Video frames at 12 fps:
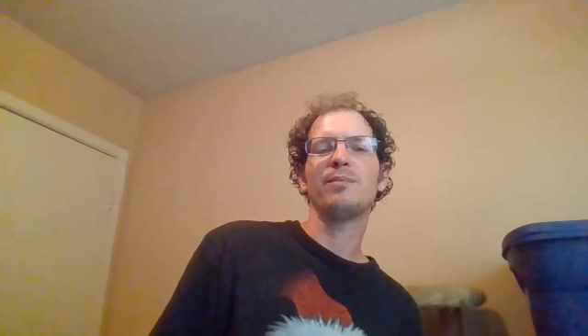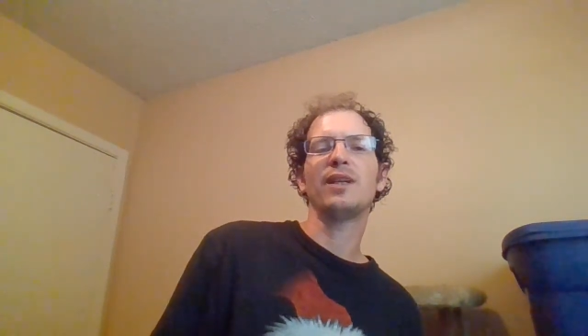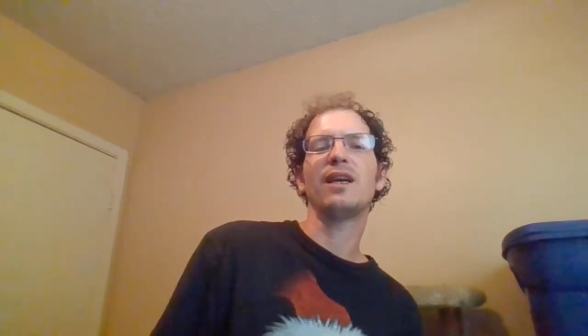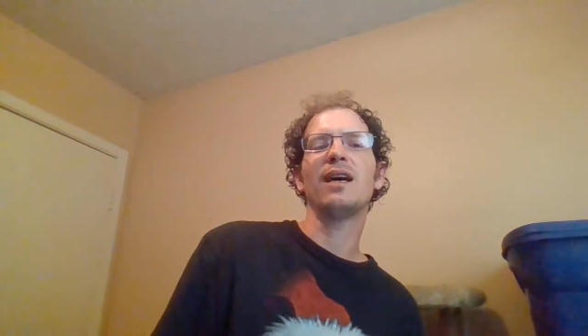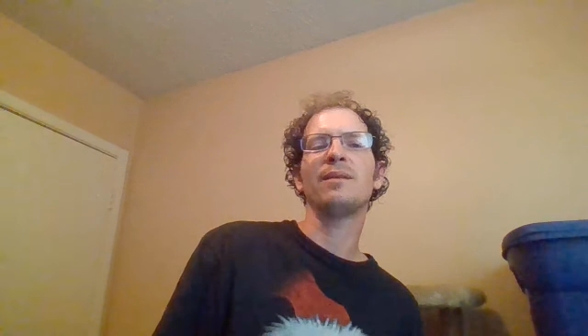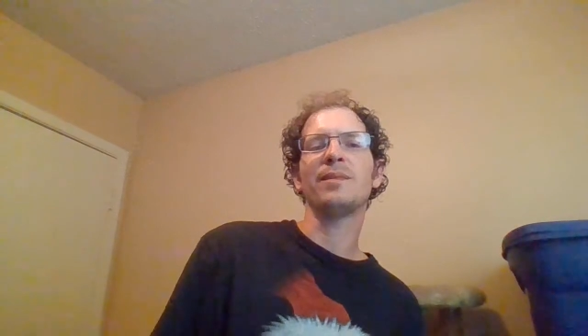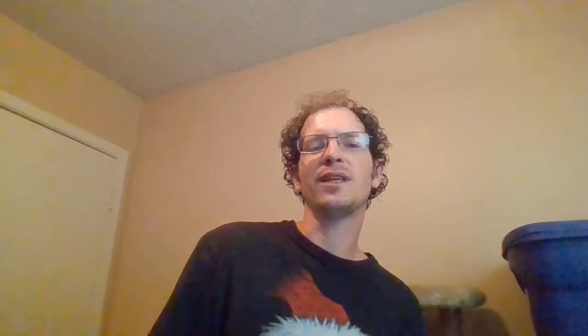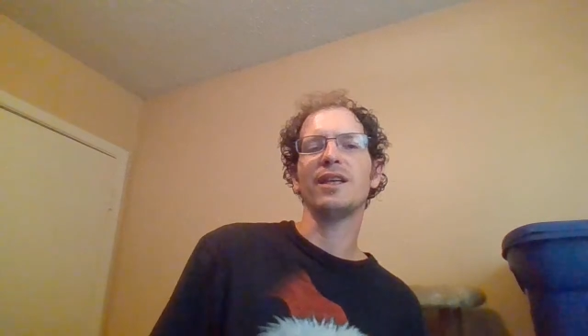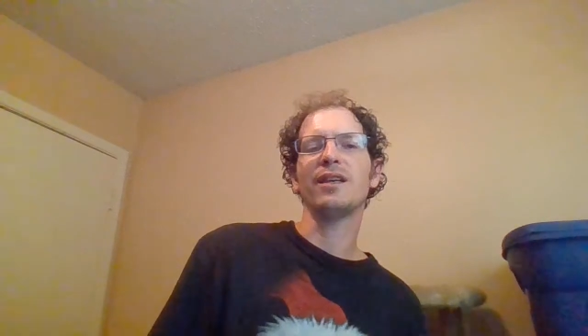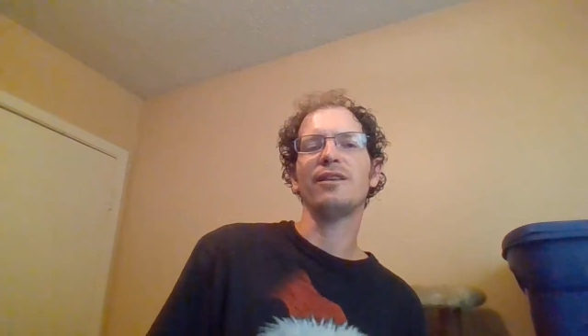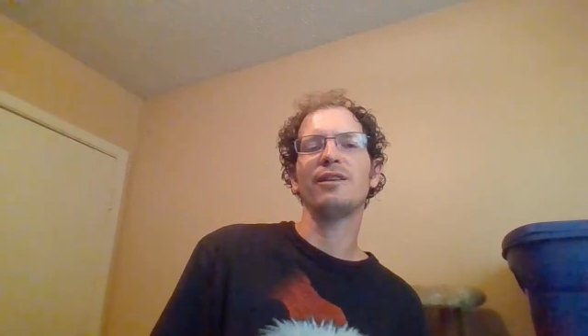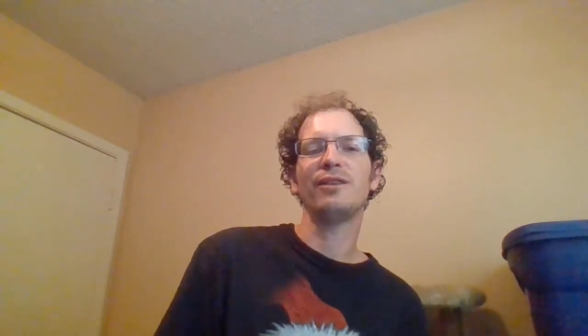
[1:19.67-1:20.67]
but I'm
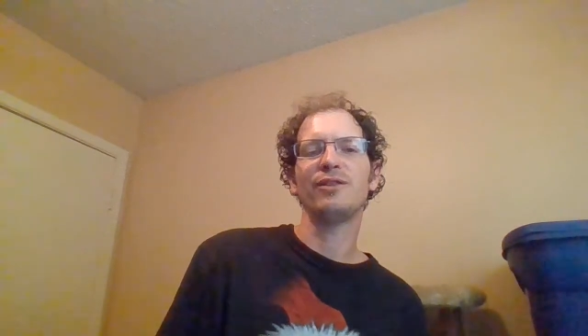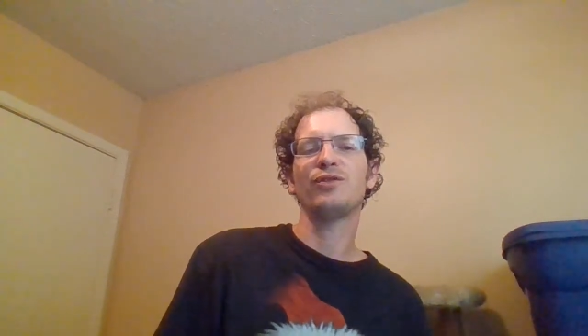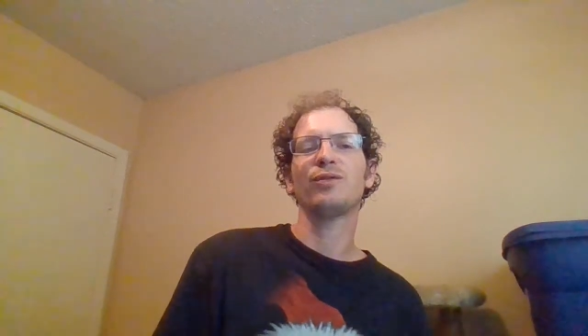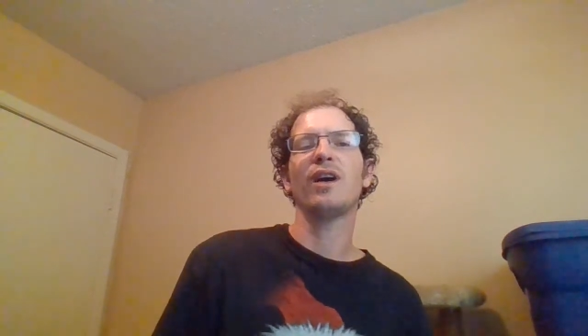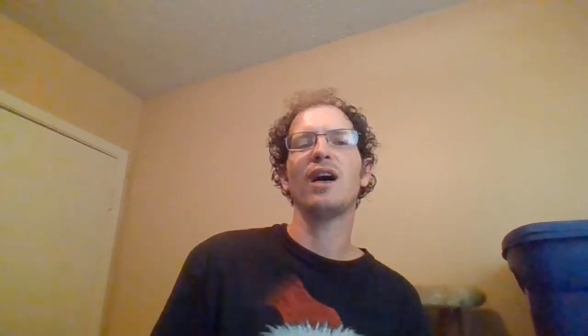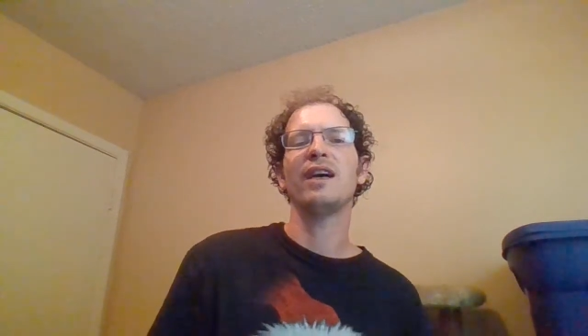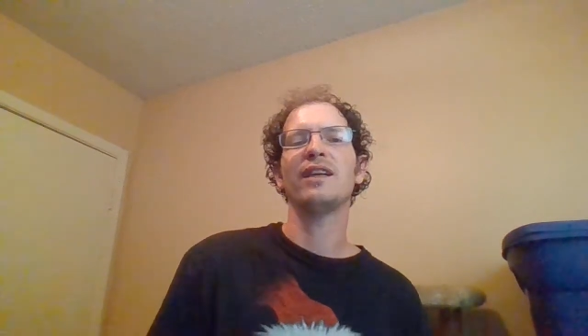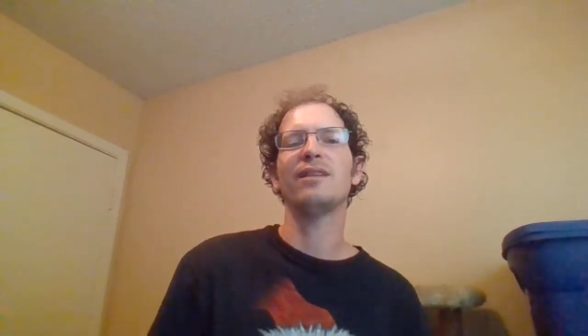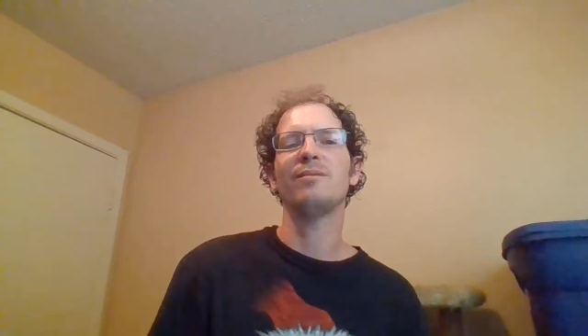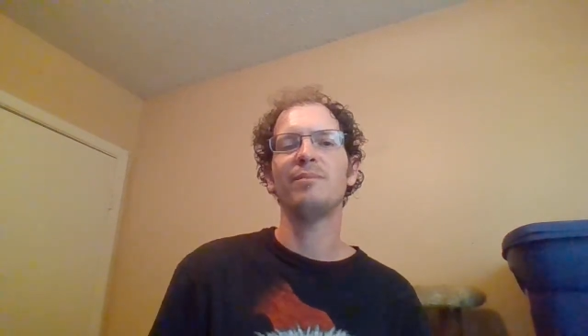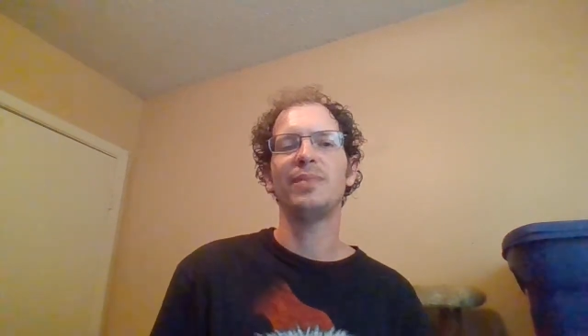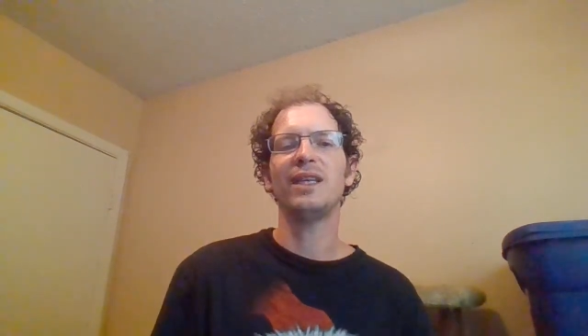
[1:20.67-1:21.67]
here to try
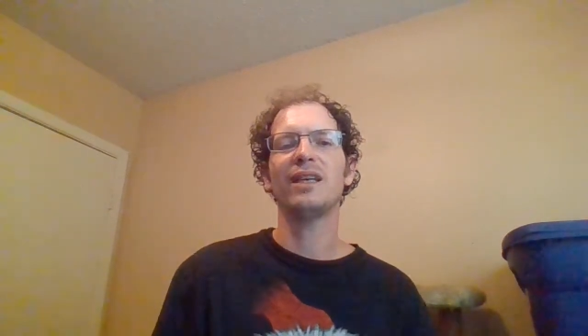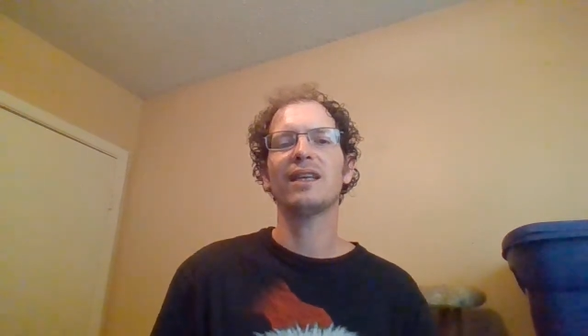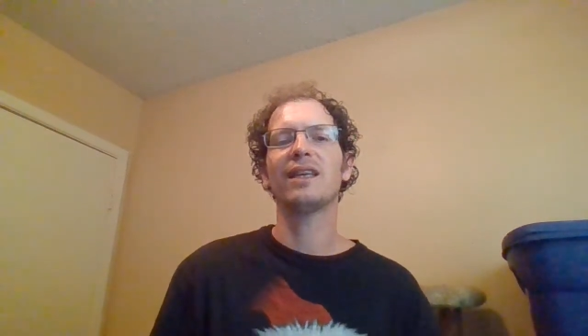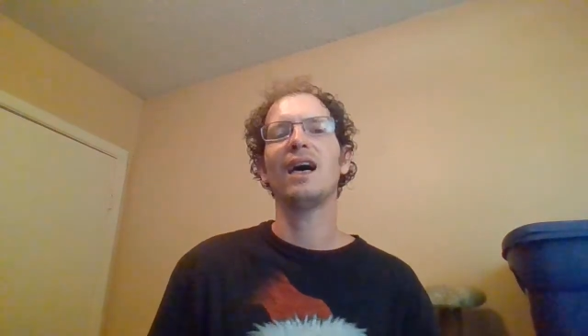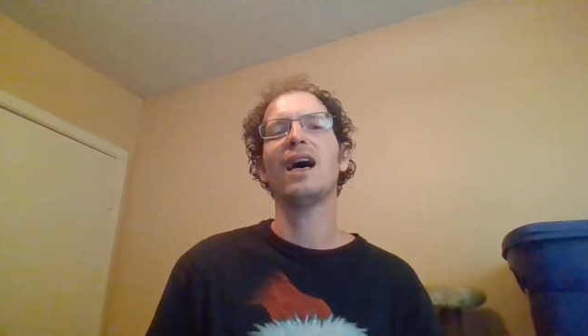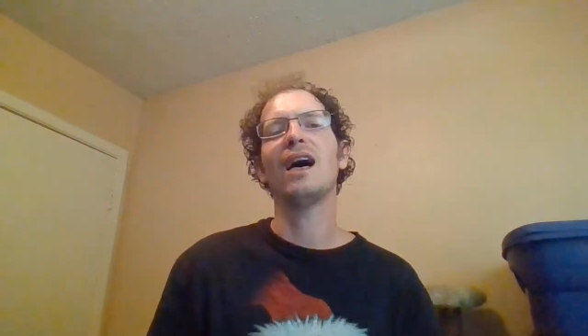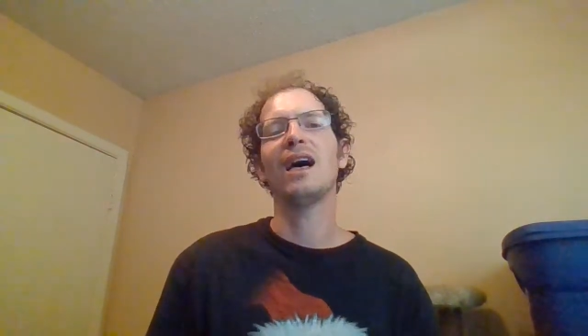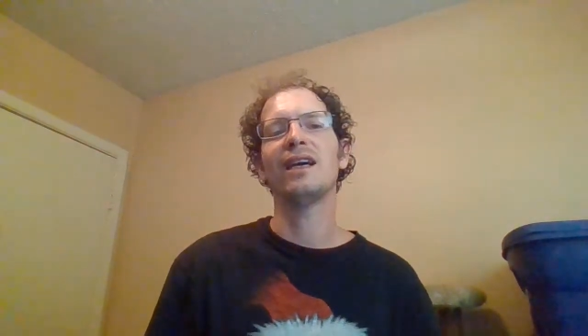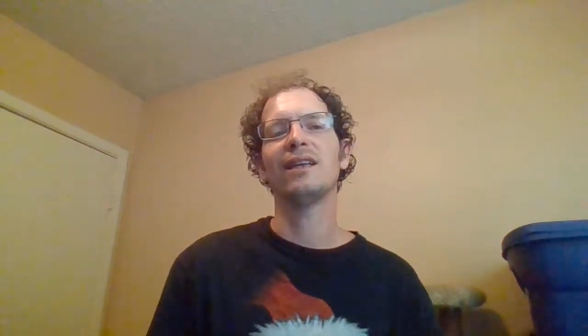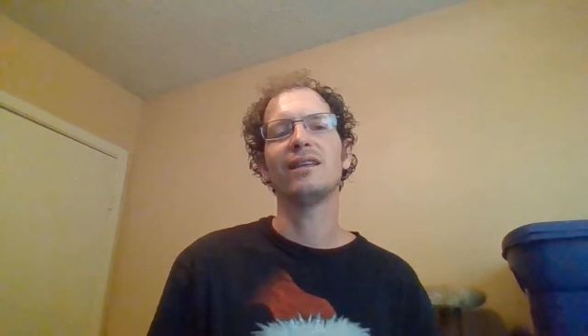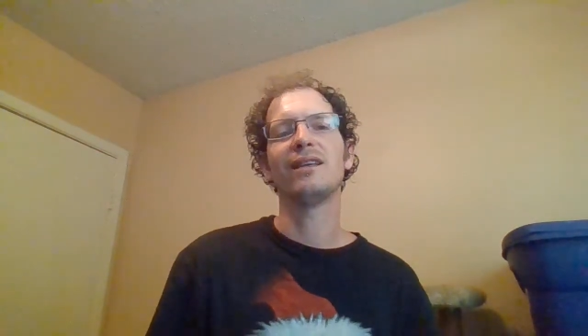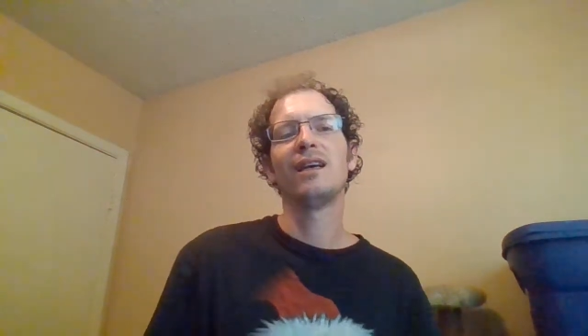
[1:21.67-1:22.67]
and be a
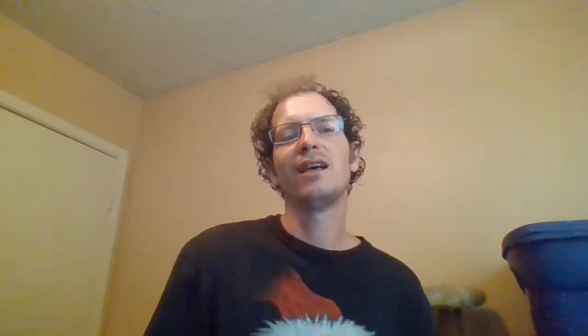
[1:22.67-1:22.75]
guide.